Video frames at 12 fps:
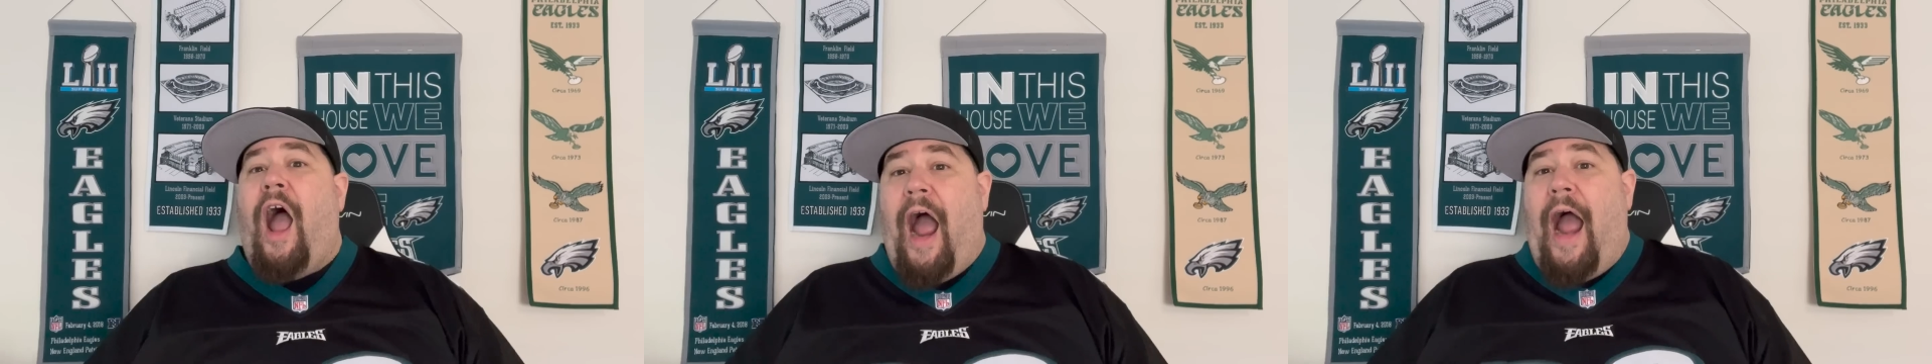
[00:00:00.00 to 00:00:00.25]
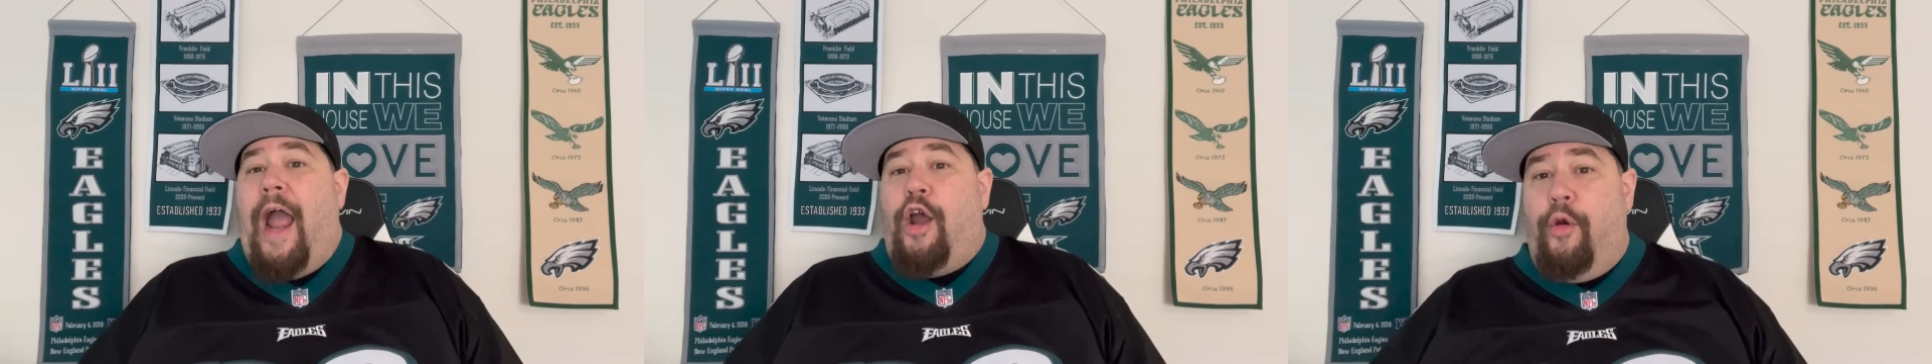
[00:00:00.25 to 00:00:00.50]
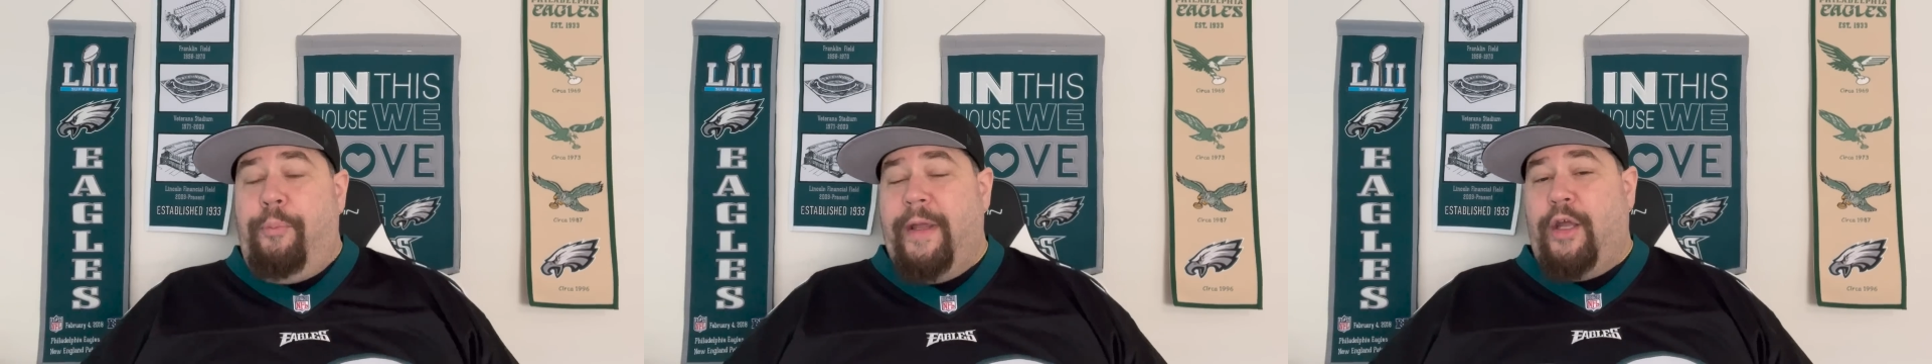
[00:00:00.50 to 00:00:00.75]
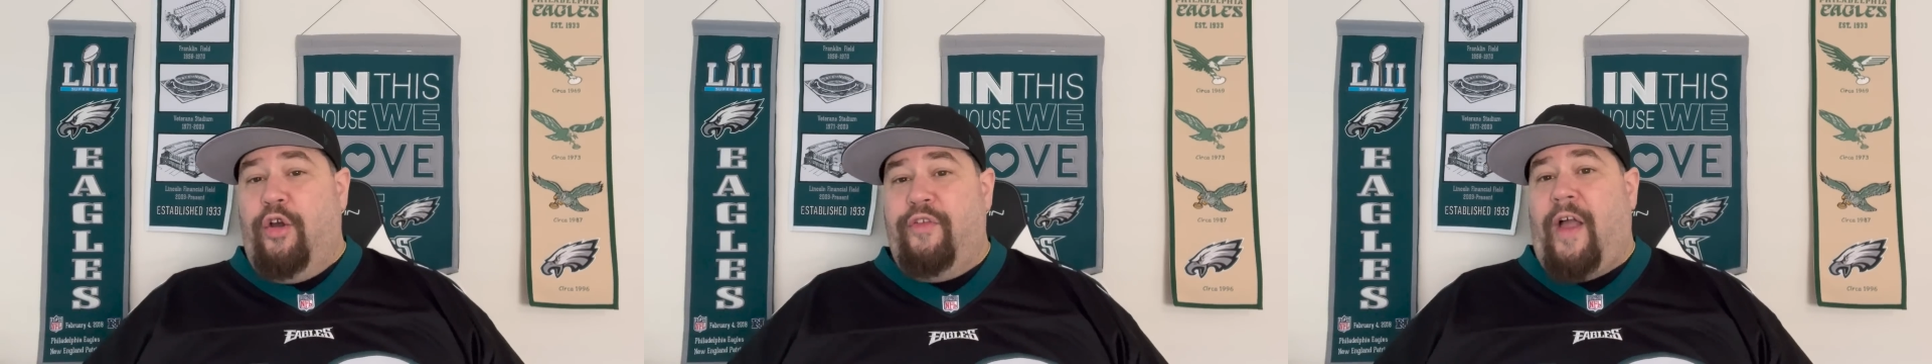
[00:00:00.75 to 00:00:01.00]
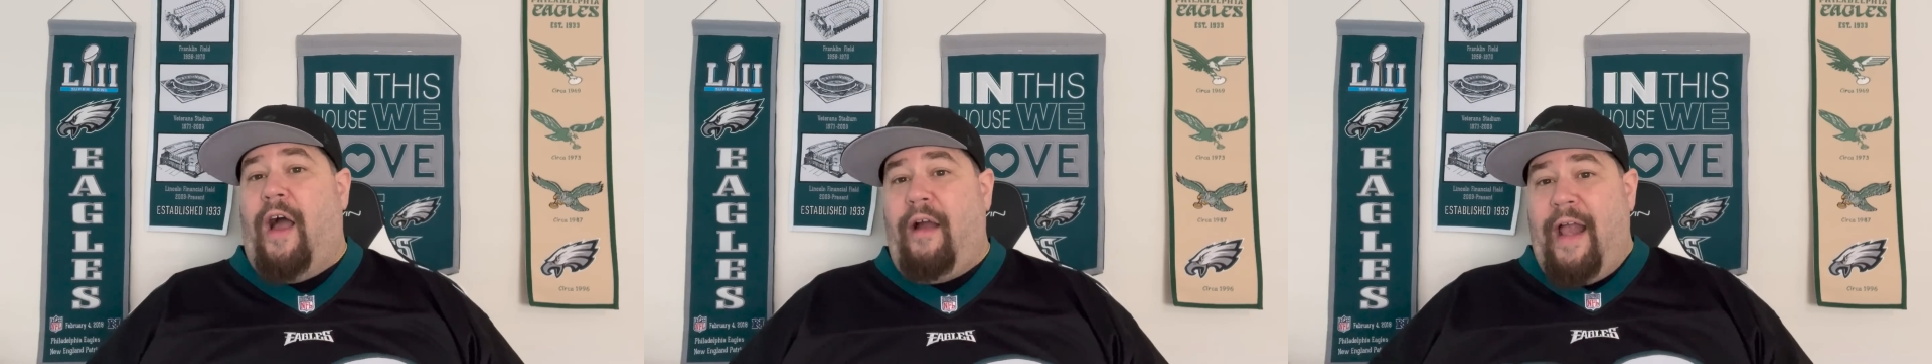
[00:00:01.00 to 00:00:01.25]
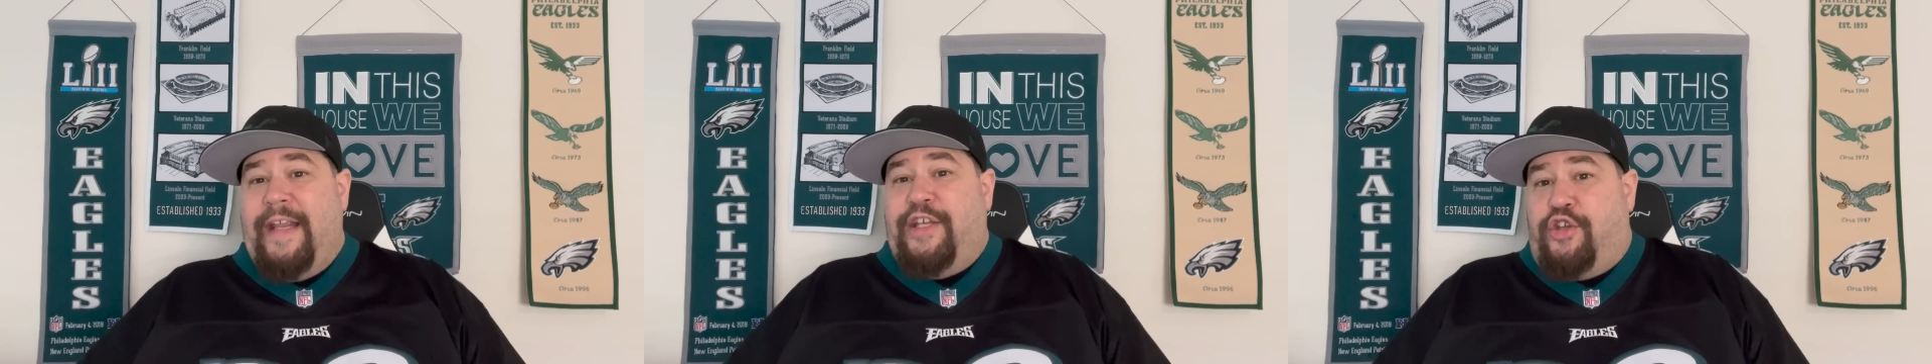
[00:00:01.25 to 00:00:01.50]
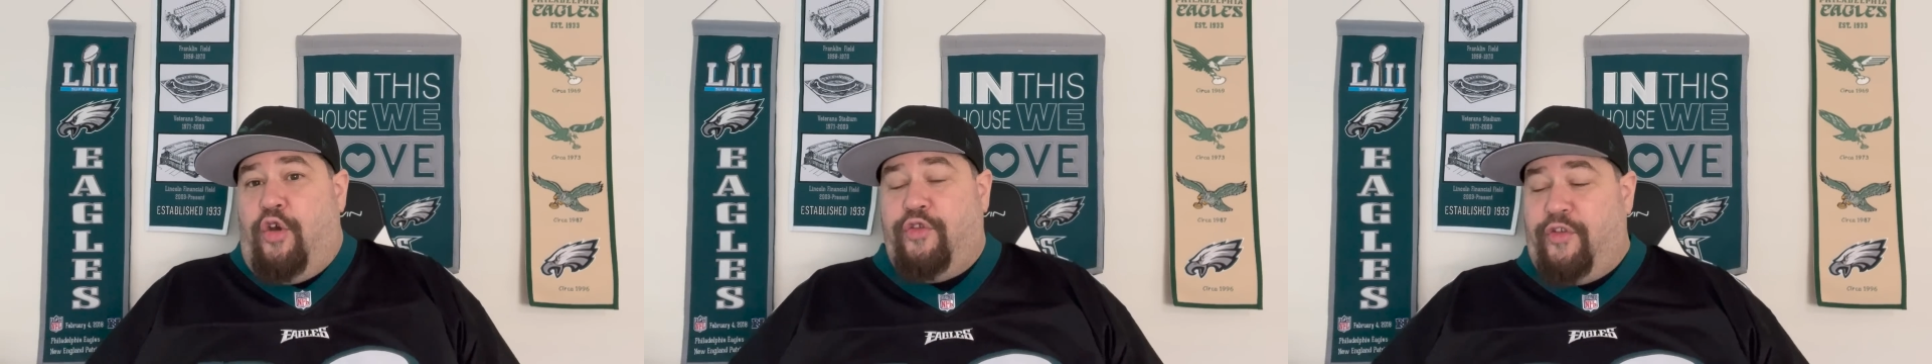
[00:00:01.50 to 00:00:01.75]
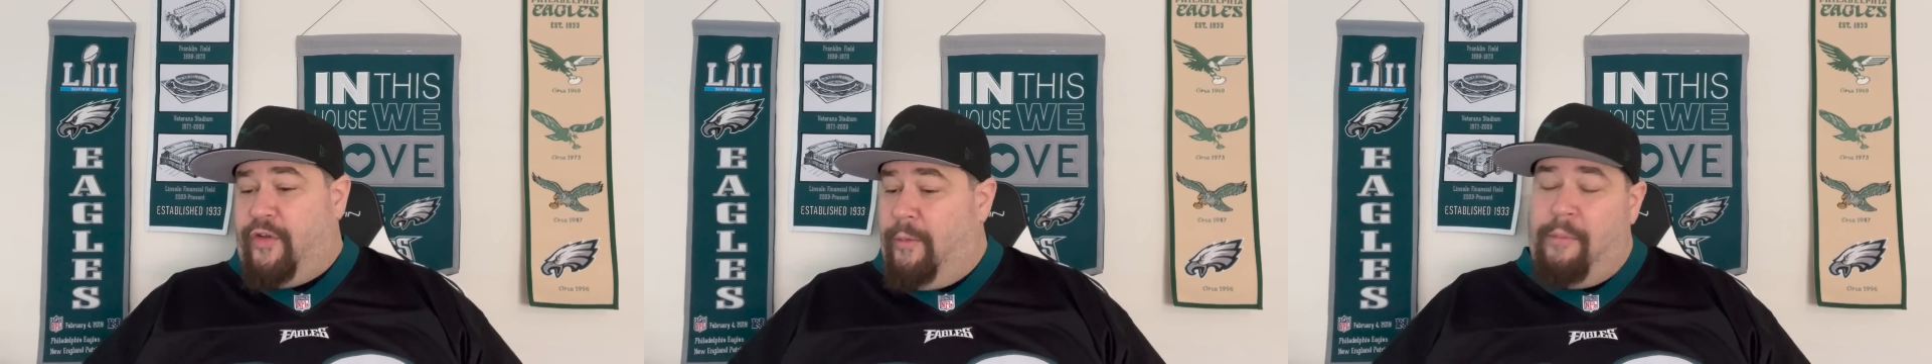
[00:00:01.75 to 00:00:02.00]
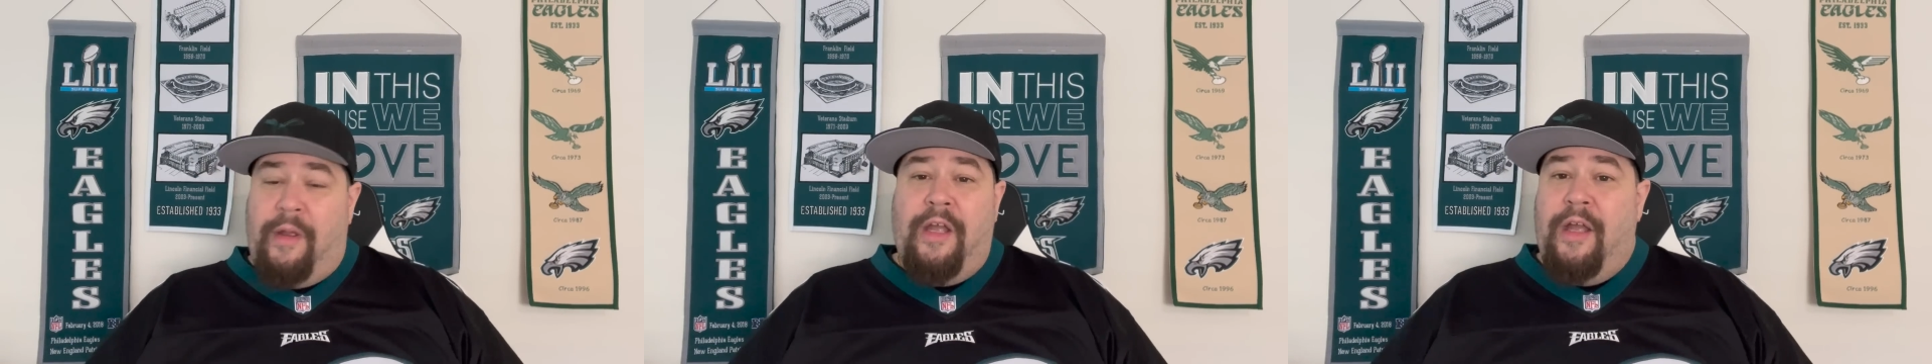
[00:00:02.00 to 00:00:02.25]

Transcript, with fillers: I hope he goes out and he shows us something.